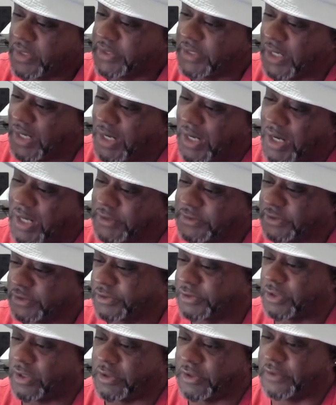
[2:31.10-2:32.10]
the odds are
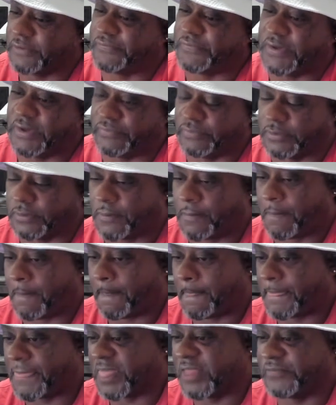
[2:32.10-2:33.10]
starting to favor
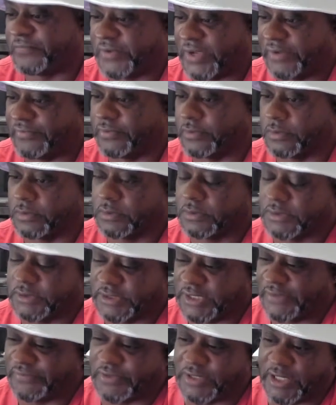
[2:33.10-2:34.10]
favor
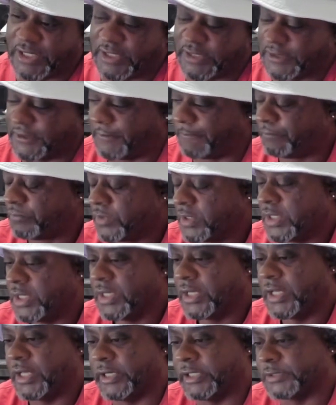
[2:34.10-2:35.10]
Devin Haney.
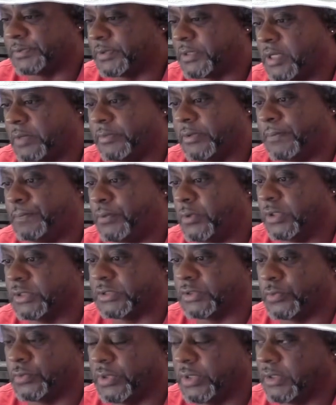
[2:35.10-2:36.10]
And it's becoming a point
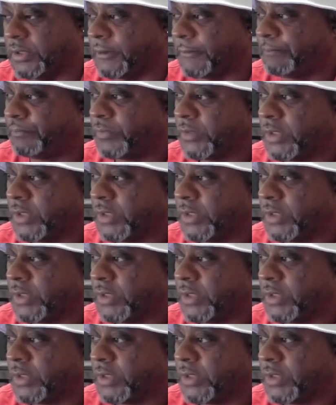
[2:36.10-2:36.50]
to where